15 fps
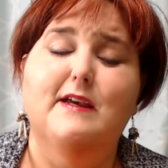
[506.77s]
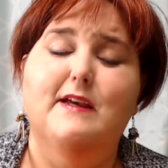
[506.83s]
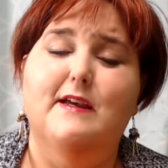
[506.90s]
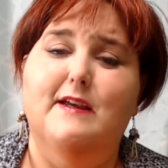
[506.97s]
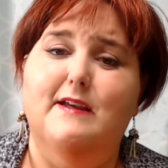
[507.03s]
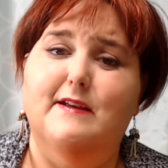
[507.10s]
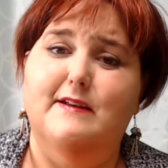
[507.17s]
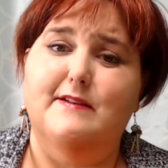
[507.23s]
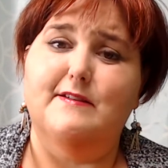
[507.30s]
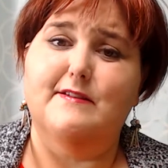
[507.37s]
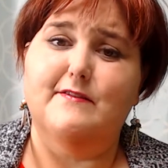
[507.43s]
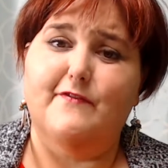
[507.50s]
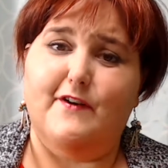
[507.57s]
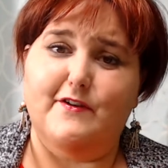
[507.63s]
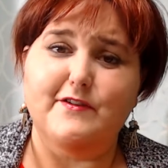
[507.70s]

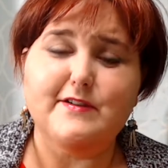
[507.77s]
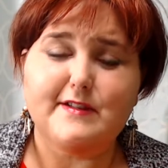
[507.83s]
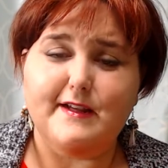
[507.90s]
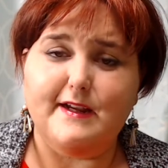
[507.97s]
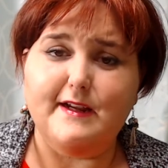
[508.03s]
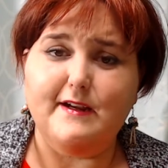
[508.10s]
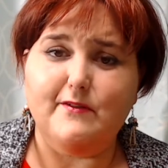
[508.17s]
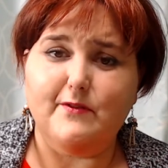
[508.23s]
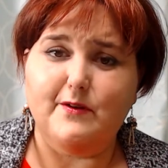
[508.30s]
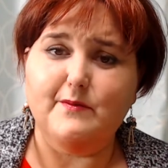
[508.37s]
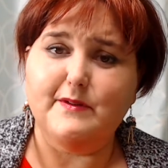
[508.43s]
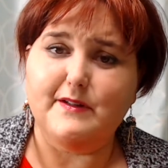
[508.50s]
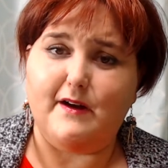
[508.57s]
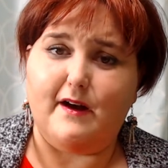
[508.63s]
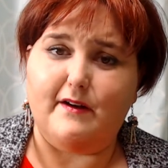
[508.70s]
is first seeing a
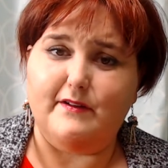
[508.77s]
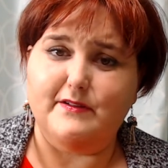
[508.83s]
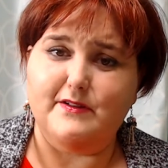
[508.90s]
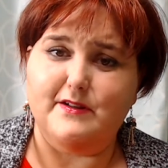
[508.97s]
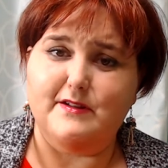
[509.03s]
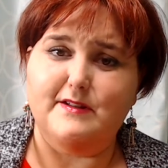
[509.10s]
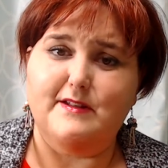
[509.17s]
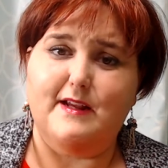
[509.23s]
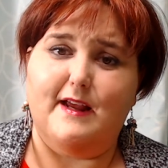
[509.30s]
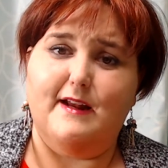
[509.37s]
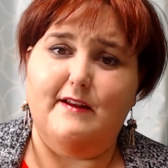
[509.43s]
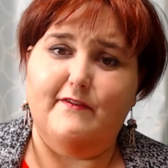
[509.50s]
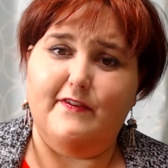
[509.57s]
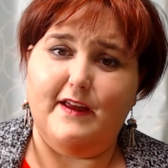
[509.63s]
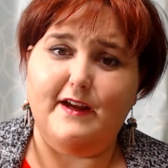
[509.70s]
rheumatologist, and
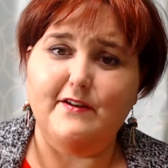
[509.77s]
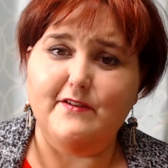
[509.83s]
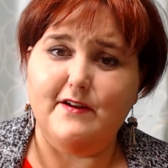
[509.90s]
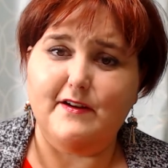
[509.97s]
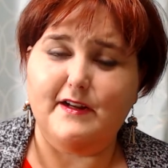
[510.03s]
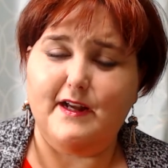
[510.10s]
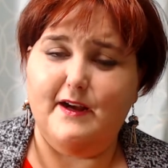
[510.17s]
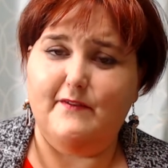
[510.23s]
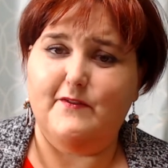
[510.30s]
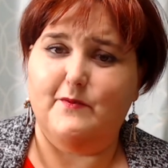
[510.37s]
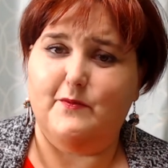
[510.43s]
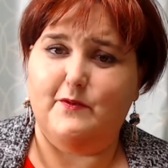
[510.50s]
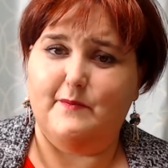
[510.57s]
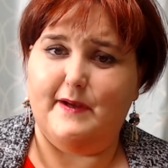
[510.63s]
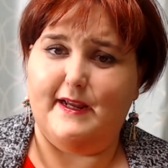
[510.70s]
if they are not
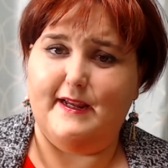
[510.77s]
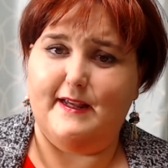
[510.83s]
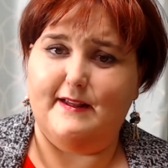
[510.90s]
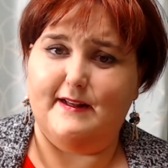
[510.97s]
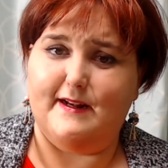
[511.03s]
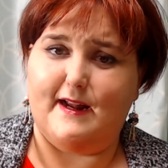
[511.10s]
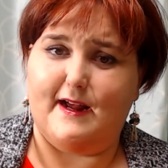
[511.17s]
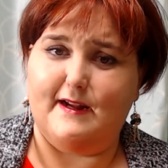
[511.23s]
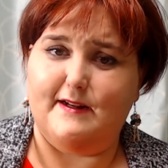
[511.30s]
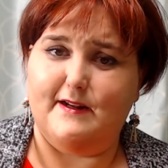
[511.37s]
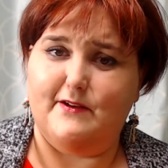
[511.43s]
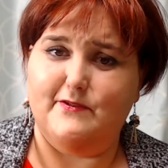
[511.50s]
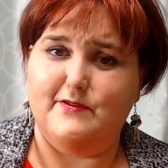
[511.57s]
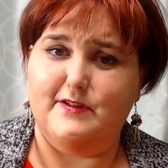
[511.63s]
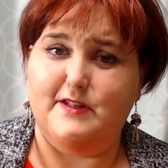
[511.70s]
comfortable making the
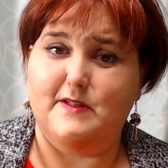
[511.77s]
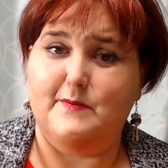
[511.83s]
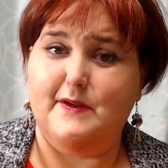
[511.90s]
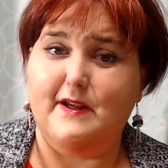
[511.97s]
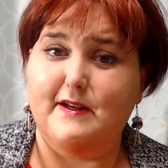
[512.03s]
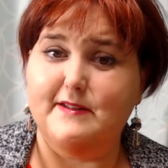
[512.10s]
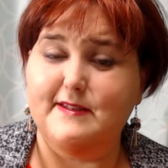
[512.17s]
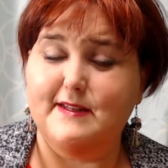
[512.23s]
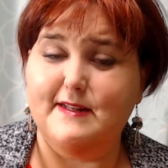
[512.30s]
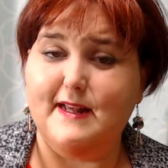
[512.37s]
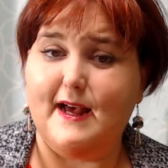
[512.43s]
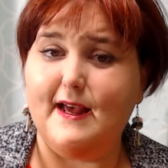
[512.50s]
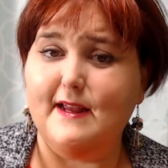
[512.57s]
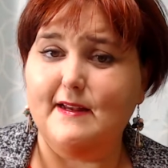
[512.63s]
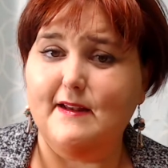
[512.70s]
diagnosis, because the
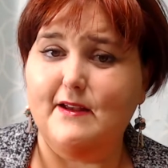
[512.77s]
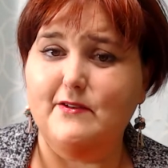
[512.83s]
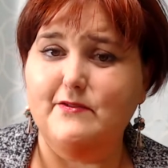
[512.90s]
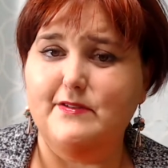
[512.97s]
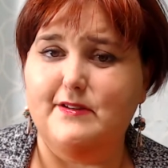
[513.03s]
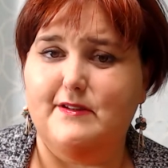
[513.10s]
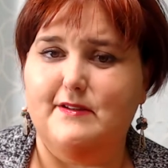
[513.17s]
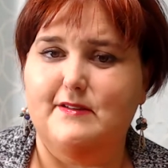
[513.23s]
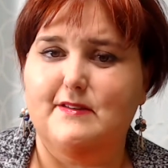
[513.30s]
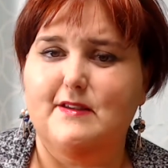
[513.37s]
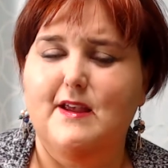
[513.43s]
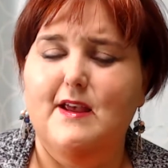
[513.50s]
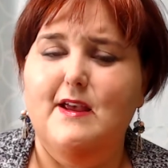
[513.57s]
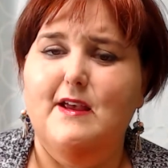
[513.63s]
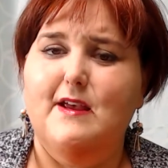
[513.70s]
diagnosis
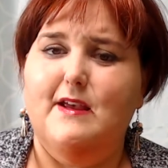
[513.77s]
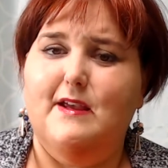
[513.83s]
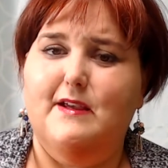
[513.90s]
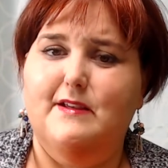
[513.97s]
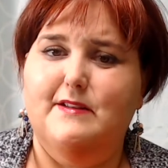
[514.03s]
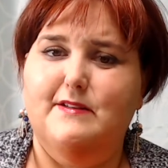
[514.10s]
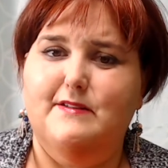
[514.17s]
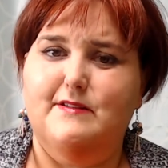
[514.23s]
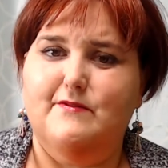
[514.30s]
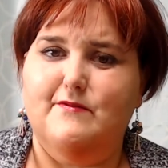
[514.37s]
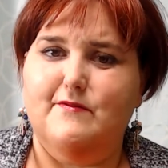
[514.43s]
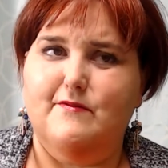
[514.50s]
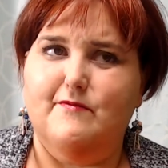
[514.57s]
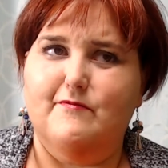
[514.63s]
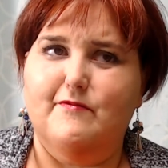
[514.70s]
is
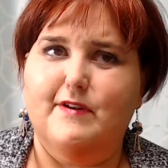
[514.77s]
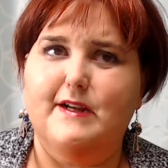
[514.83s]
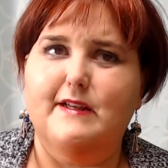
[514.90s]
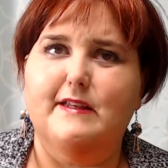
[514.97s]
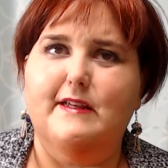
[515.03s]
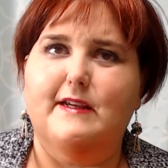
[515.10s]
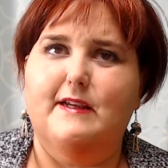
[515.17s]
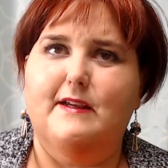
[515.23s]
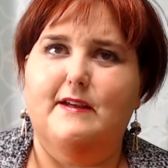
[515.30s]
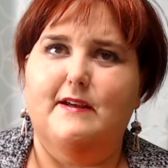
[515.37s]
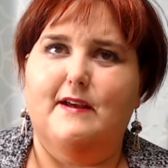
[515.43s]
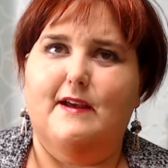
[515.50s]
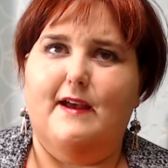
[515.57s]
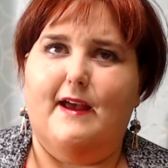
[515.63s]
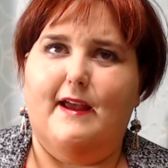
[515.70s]

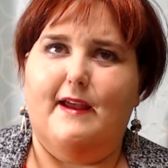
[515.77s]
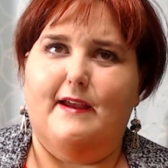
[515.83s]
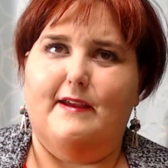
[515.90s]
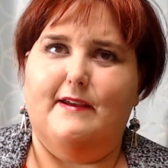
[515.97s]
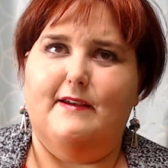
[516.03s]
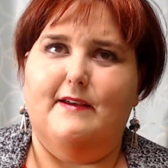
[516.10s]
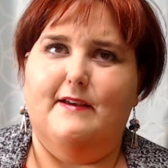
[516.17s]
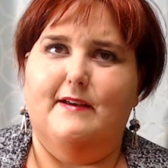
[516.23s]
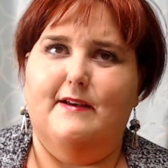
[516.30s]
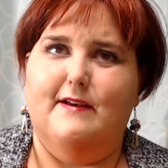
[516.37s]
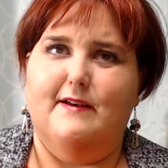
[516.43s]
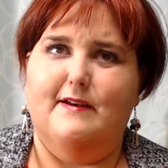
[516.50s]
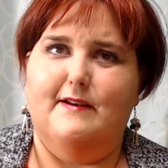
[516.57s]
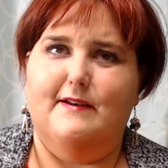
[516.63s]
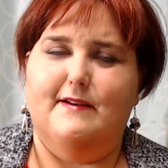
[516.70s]
really a
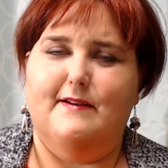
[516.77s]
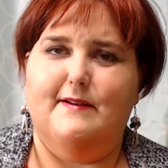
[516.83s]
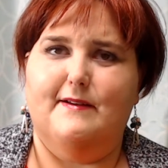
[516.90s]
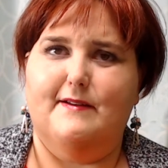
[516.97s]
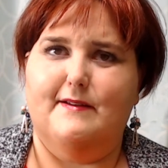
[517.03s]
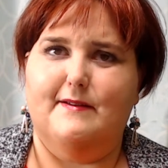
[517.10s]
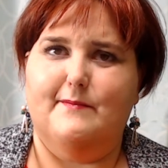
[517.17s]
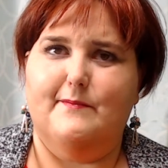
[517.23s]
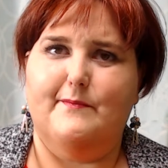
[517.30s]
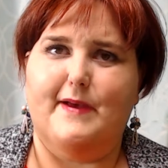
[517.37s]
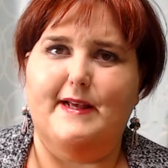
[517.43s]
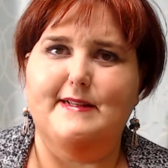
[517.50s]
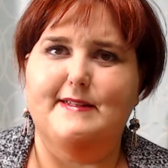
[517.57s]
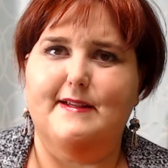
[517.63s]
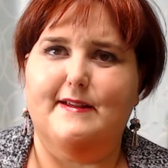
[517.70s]

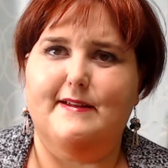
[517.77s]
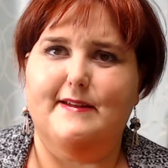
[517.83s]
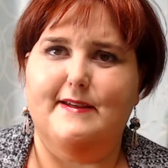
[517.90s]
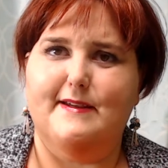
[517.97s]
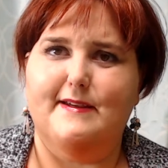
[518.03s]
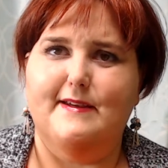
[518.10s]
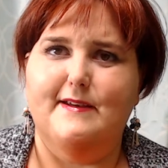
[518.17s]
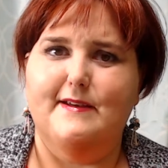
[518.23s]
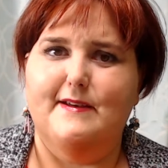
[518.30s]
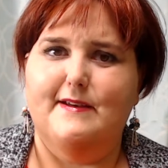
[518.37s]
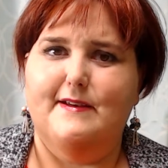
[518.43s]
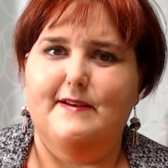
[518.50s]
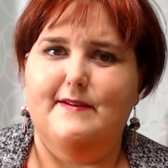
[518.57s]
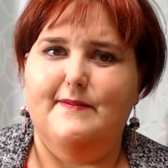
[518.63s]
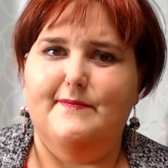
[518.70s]
basically
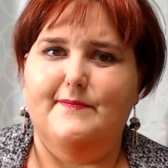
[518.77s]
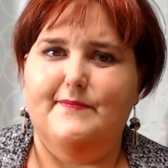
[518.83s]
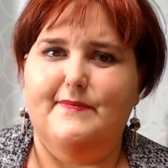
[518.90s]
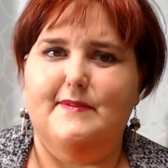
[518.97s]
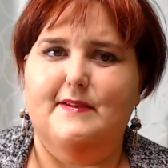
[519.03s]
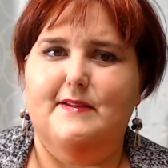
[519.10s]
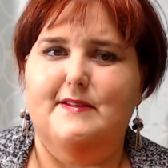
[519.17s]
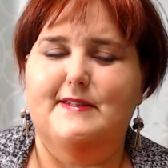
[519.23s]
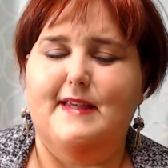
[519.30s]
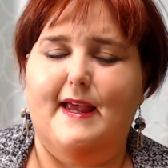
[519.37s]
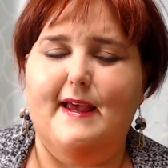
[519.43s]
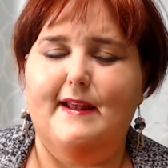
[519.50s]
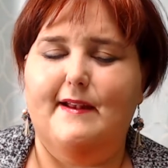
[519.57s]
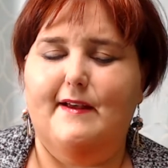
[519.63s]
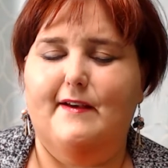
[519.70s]

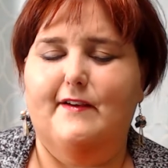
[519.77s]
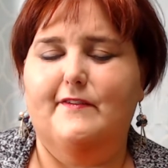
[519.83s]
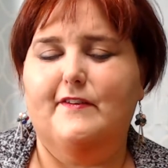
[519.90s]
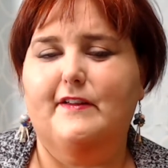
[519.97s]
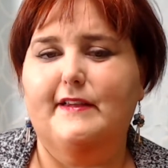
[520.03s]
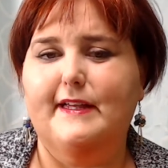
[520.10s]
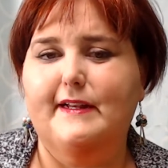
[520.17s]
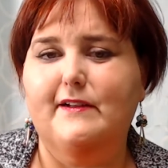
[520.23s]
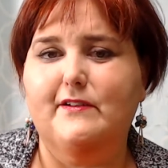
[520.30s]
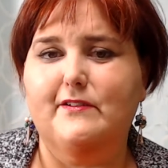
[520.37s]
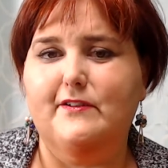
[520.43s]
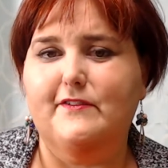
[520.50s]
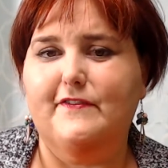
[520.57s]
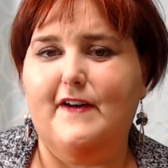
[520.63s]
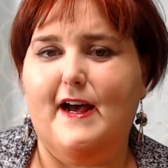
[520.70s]
set of
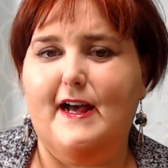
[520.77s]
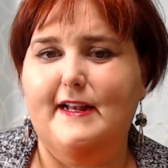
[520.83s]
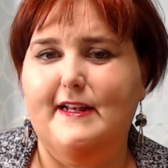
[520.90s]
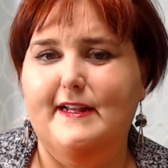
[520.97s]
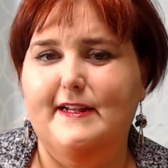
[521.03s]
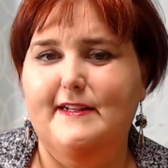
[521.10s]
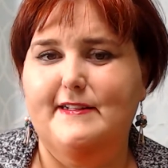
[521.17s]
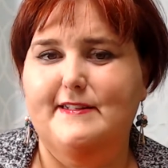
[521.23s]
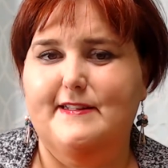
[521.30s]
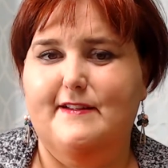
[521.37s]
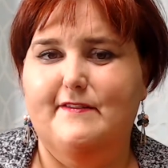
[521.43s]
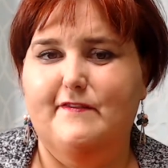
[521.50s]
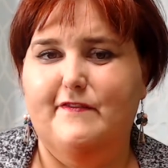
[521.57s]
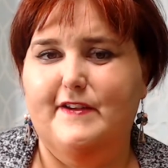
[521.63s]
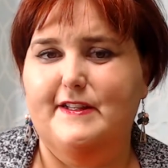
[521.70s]
clinical findings
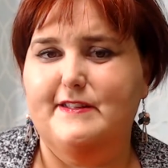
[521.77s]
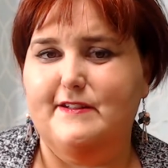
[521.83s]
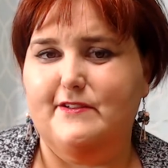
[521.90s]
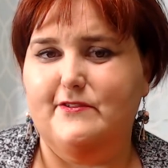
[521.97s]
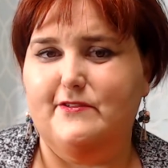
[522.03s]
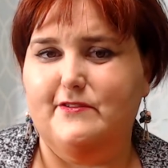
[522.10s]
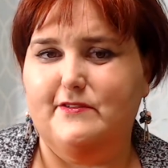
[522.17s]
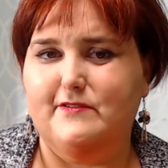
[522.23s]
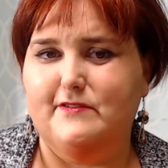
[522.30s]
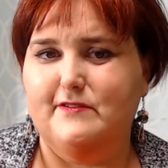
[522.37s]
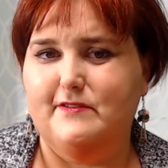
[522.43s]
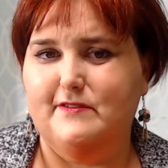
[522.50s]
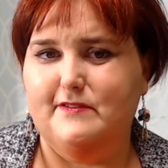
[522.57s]
and physical